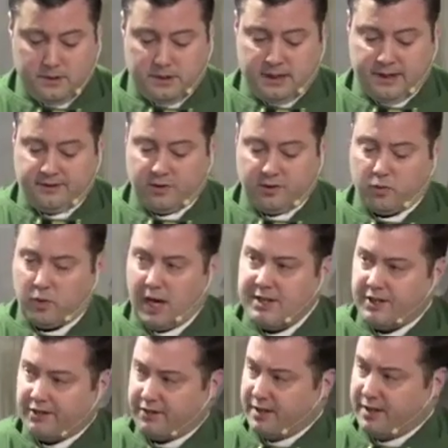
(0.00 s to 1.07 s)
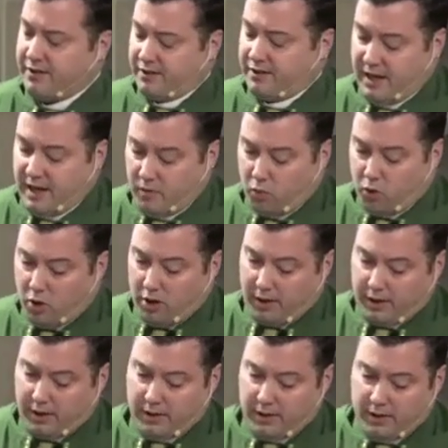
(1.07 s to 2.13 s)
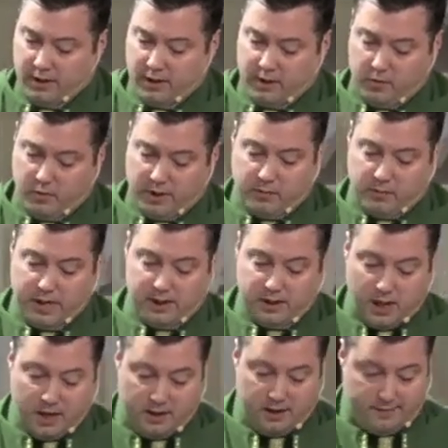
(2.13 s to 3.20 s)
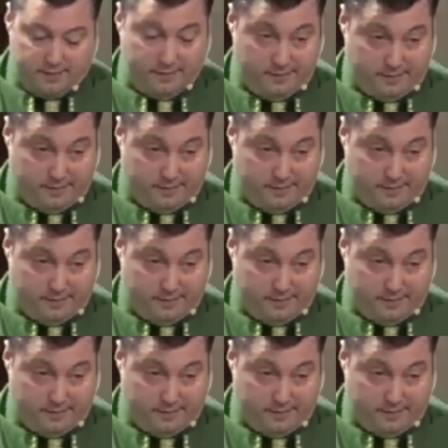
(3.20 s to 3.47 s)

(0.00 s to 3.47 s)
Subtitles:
And so righteousness is at work when we love